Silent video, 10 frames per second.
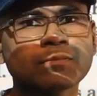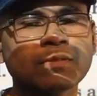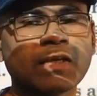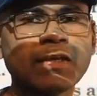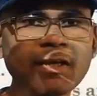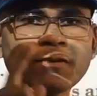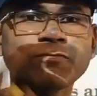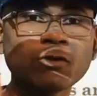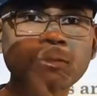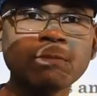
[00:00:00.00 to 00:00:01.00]
Here
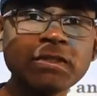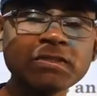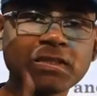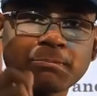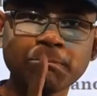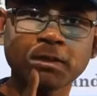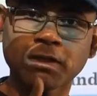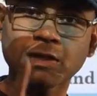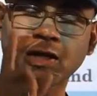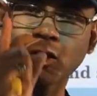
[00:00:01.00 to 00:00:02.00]
food means,
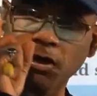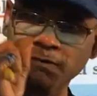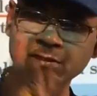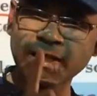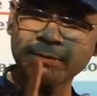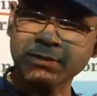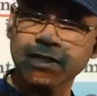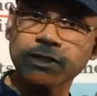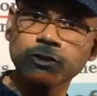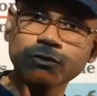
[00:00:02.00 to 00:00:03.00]
remember, always I am
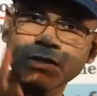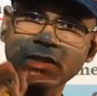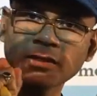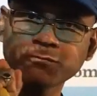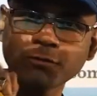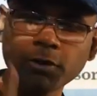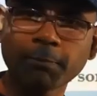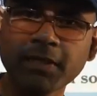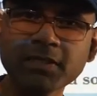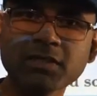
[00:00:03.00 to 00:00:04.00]
telling you, here
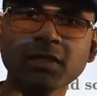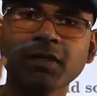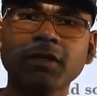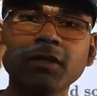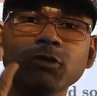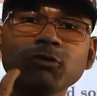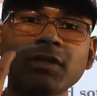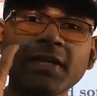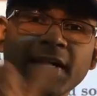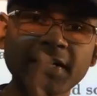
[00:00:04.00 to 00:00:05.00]
food means
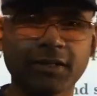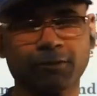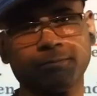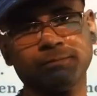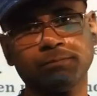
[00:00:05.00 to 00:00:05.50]
nutrient.